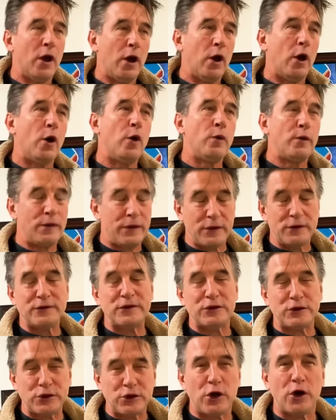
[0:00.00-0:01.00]
oh, there's a
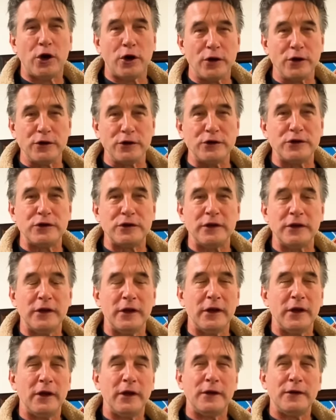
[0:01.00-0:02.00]
charge
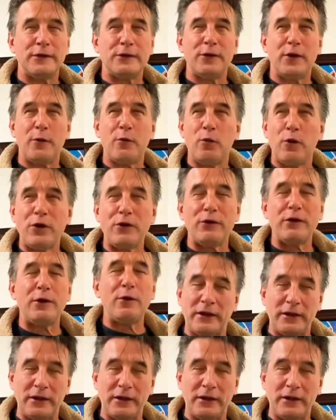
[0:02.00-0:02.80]
so I'm wondering,